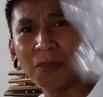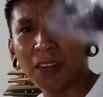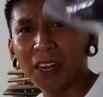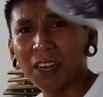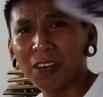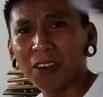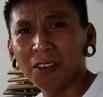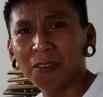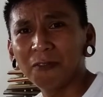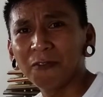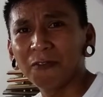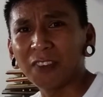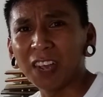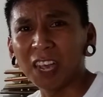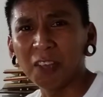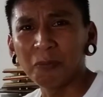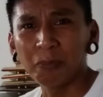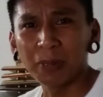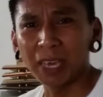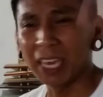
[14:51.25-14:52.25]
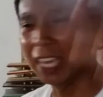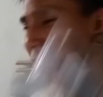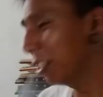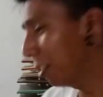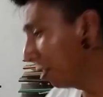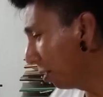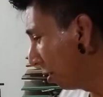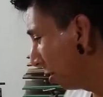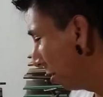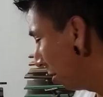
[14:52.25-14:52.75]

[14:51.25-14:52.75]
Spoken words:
right here, 5 pesos,